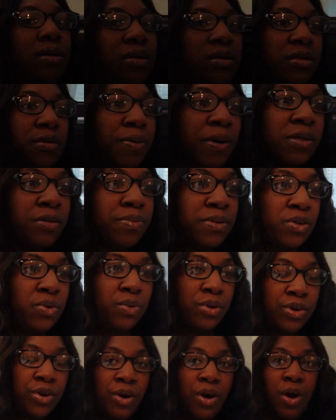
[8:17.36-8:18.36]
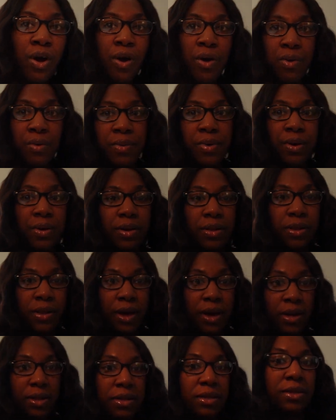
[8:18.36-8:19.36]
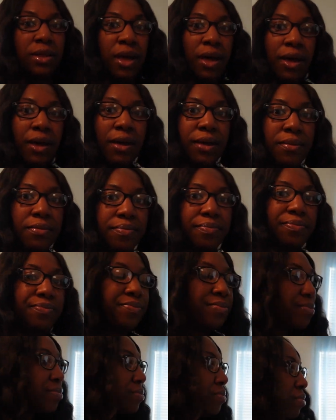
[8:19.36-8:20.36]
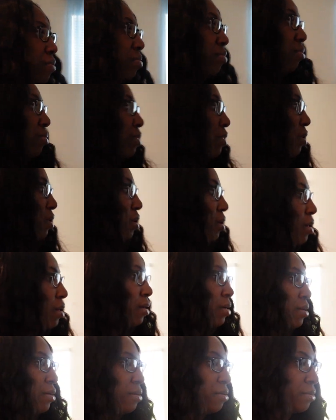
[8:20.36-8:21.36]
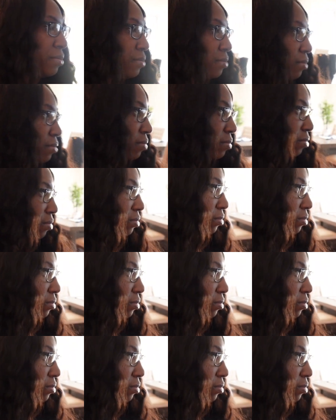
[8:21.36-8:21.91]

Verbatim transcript: supposed to be doing her homework last night um